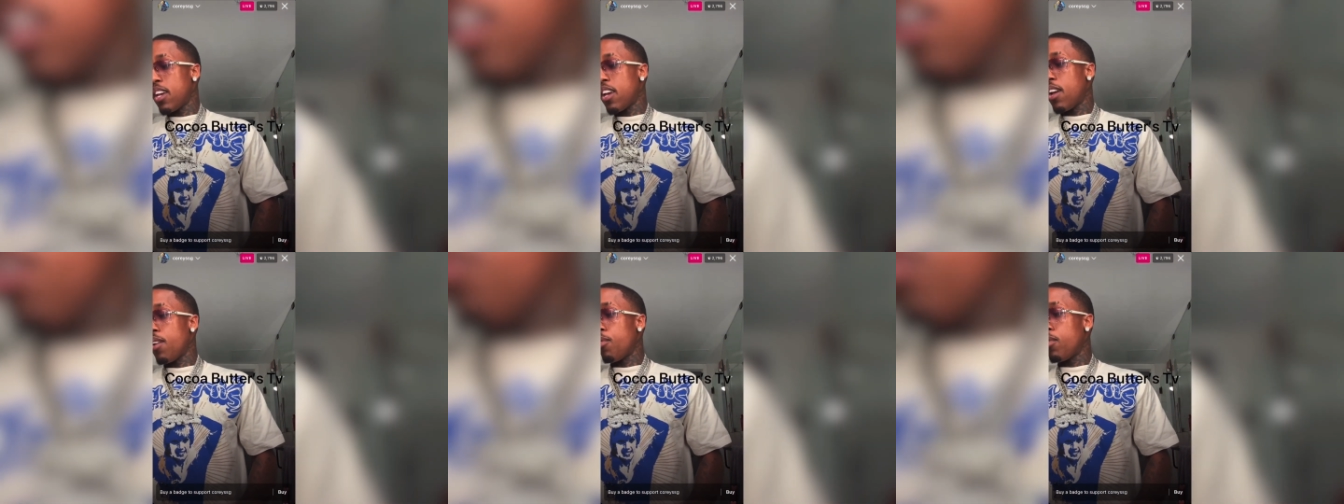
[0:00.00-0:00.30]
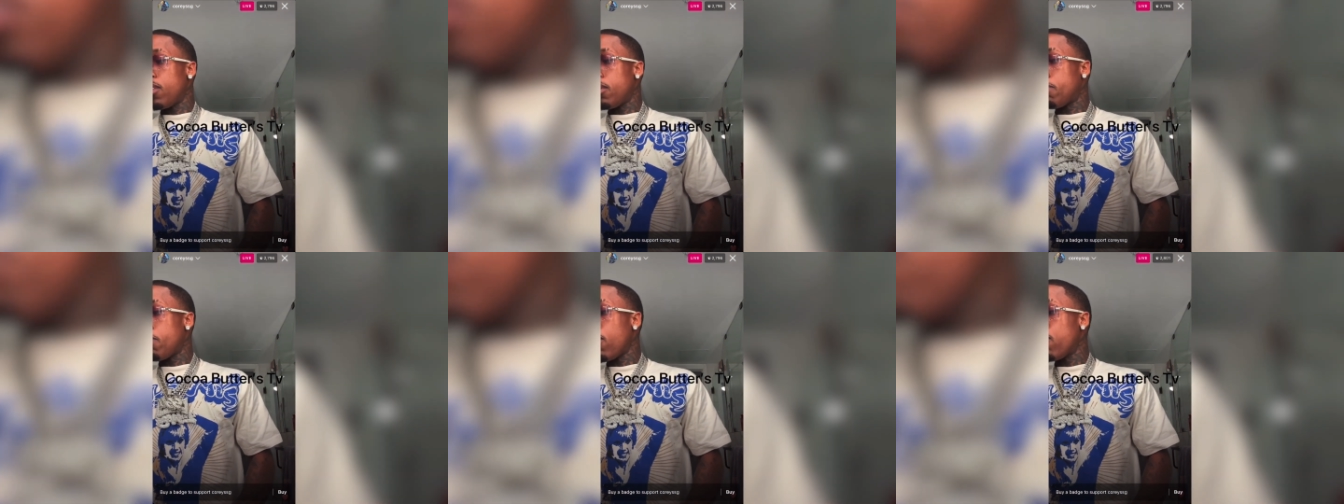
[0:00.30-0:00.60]
When a
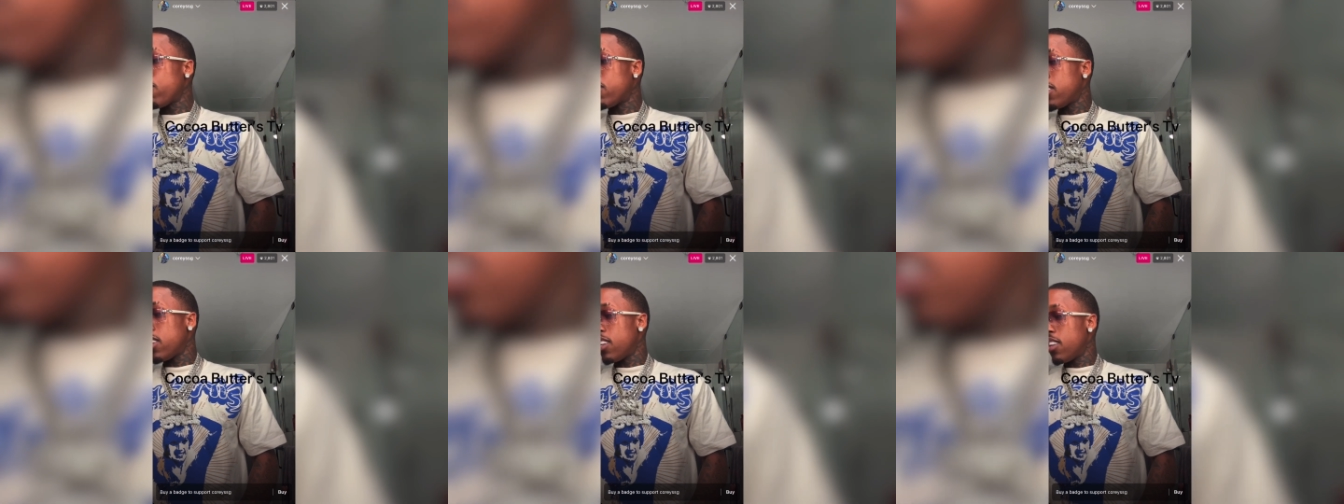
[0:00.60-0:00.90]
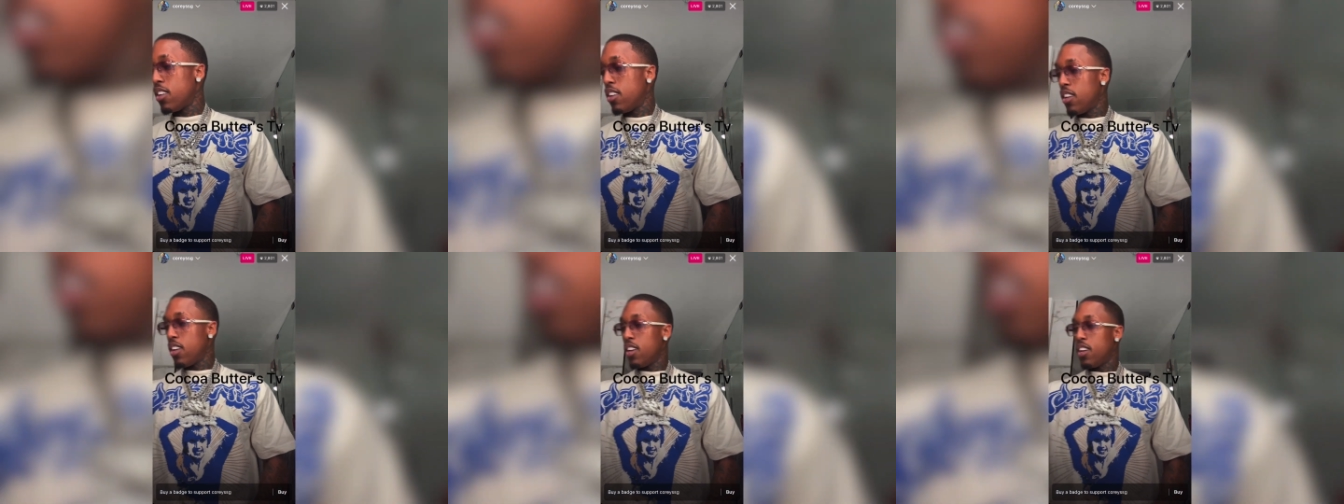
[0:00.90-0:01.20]
person
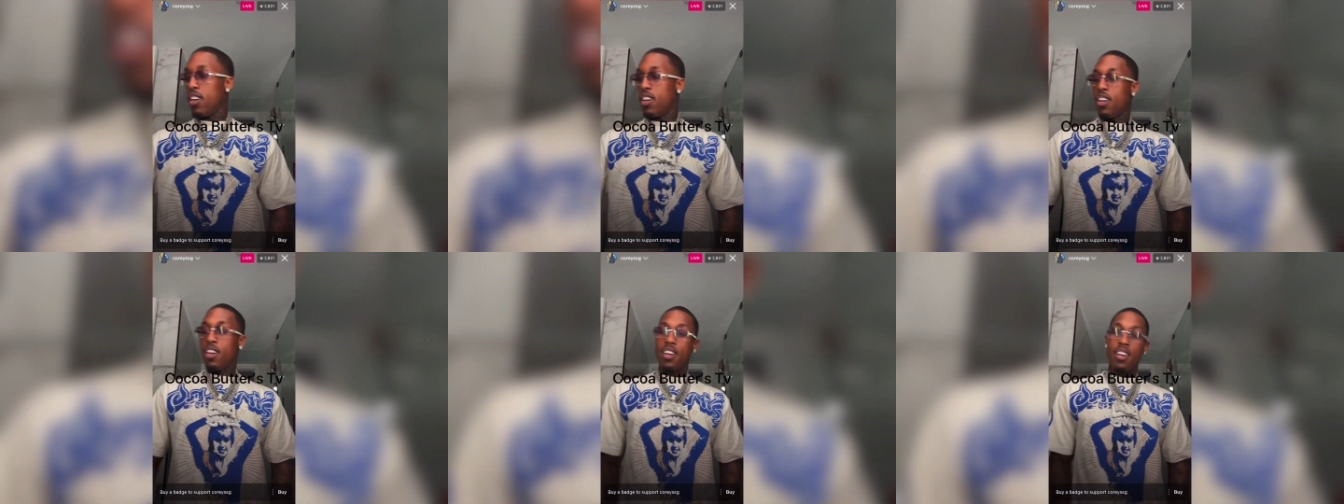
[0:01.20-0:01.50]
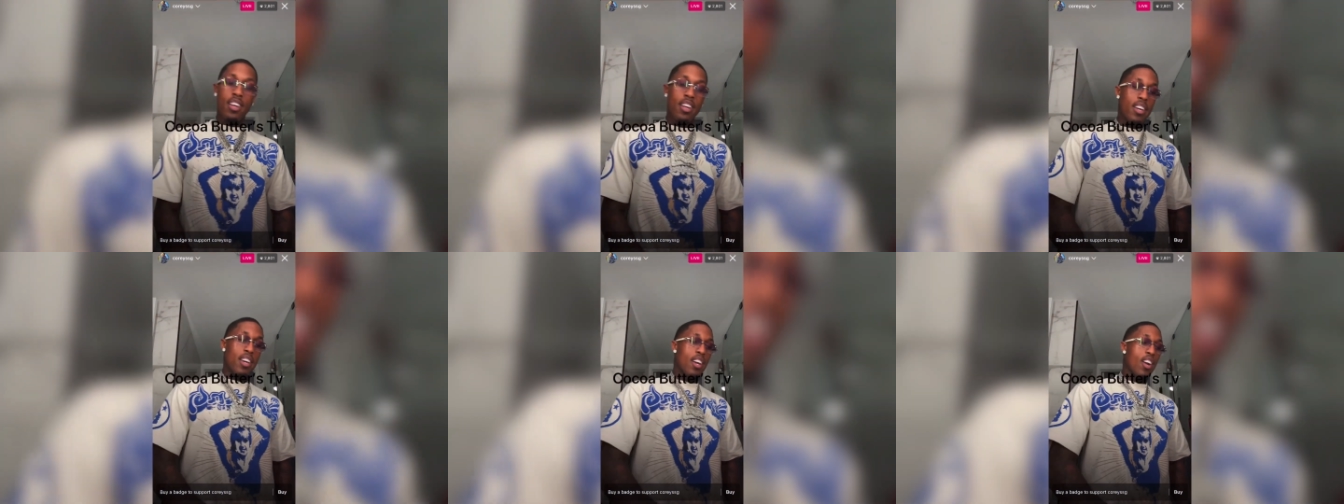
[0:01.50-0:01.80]

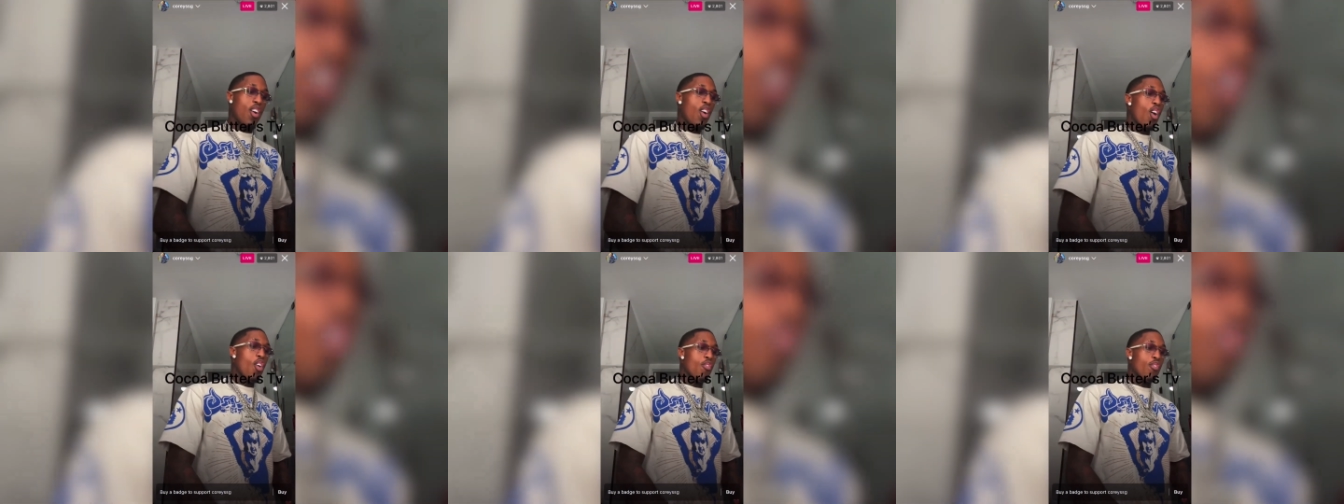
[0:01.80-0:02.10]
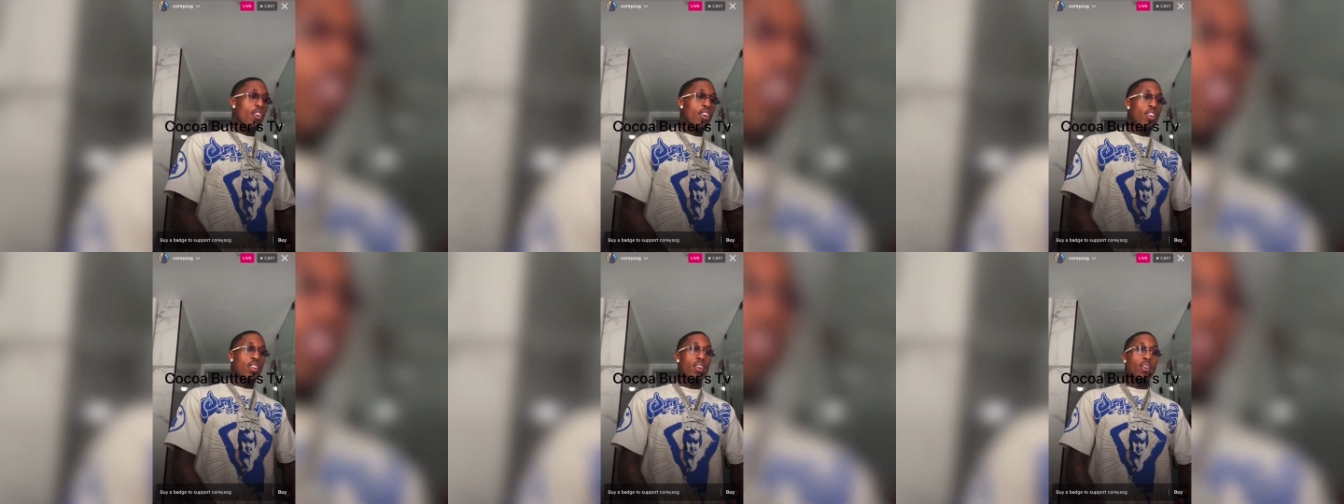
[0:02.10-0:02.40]
covering
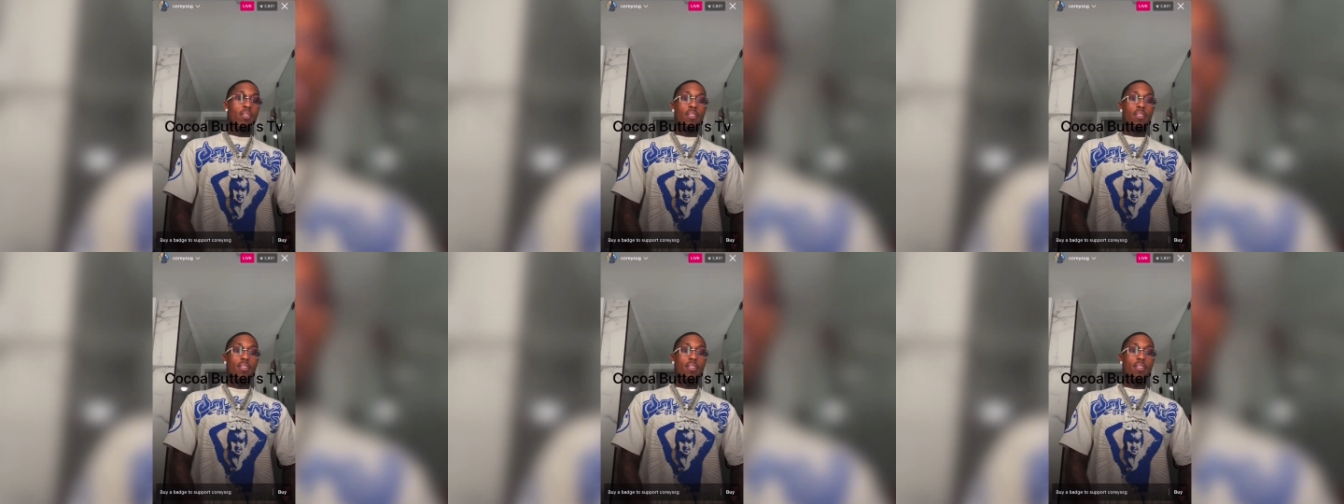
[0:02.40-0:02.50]
up,